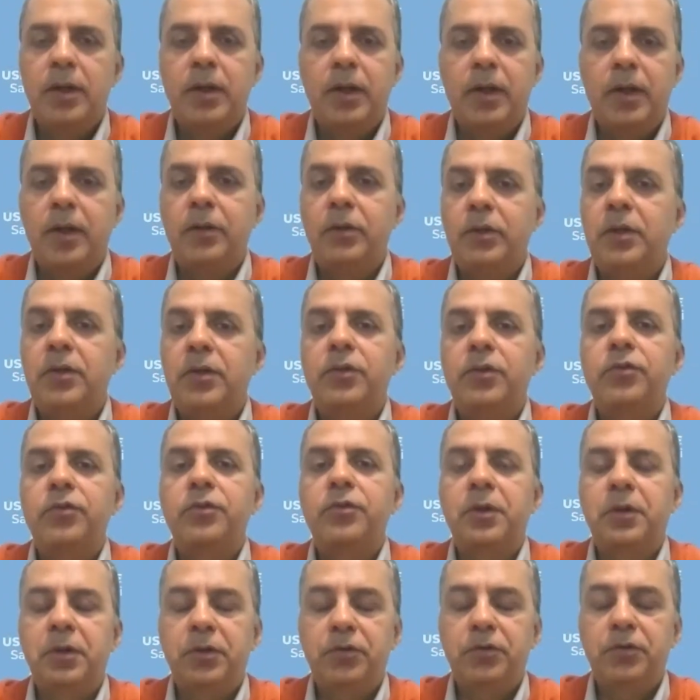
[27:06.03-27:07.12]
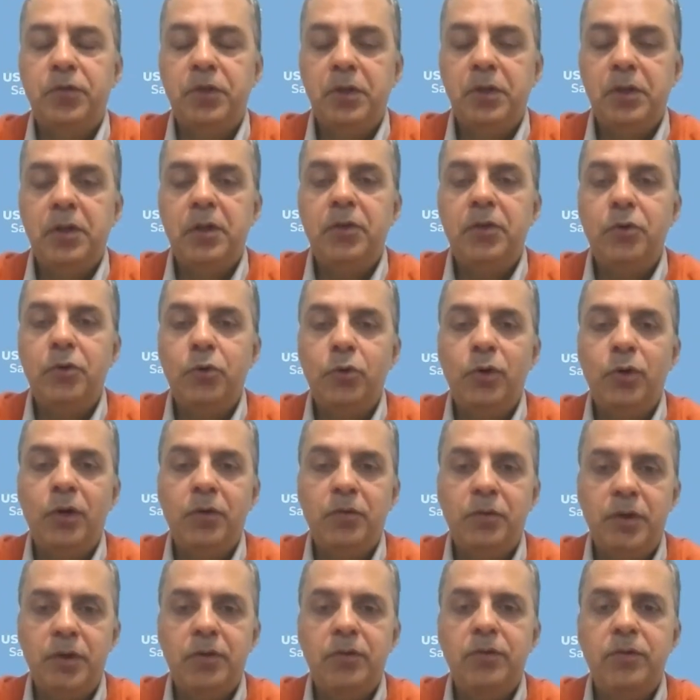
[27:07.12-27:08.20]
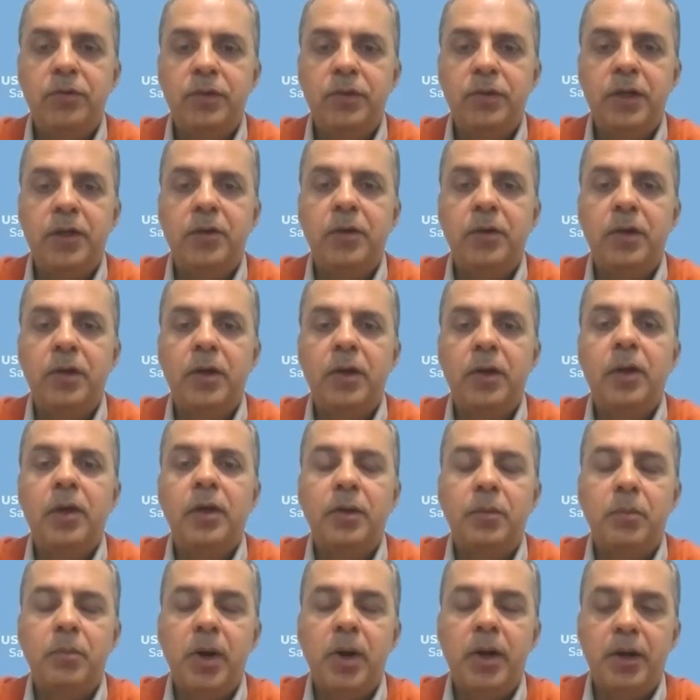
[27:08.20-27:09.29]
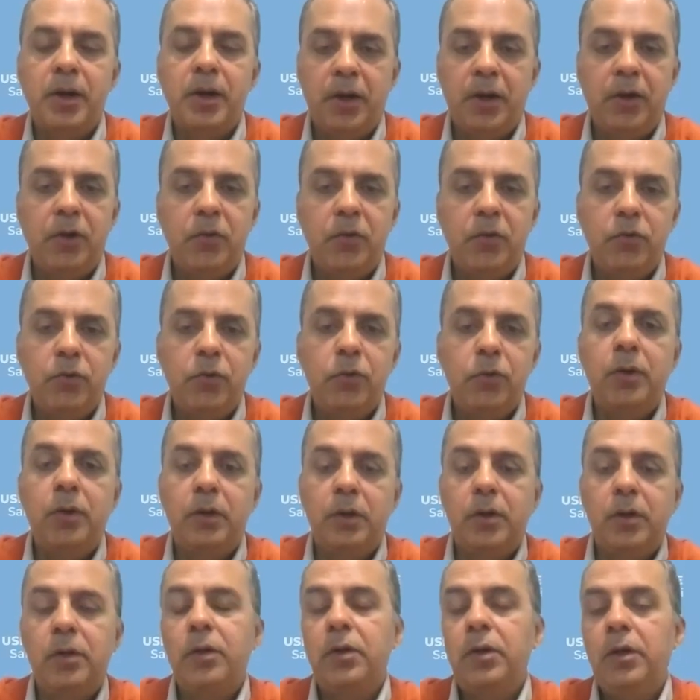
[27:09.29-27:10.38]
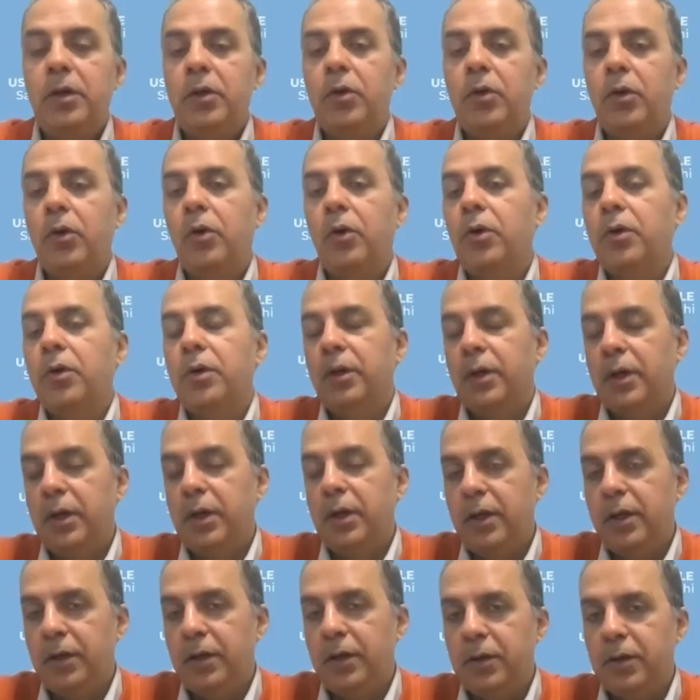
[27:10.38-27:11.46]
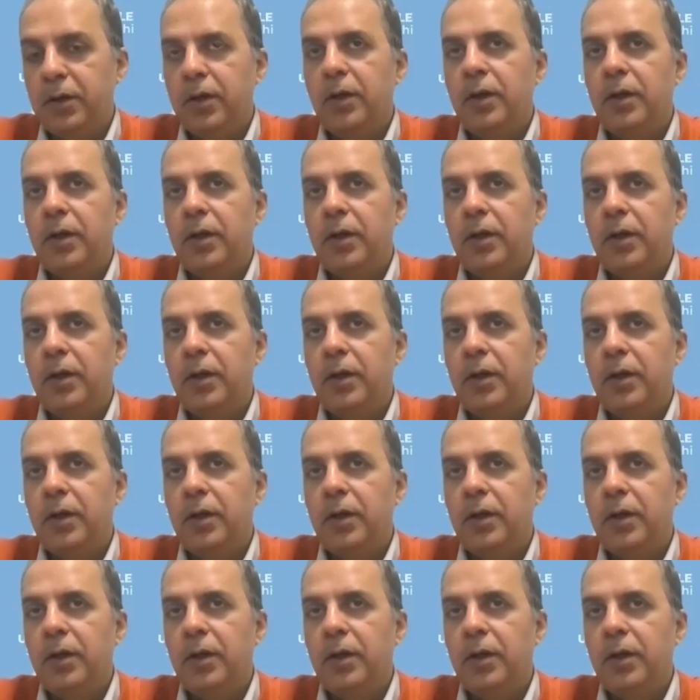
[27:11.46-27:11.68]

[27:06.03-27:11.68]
and there is statistically no evidence that by interviewing early or late,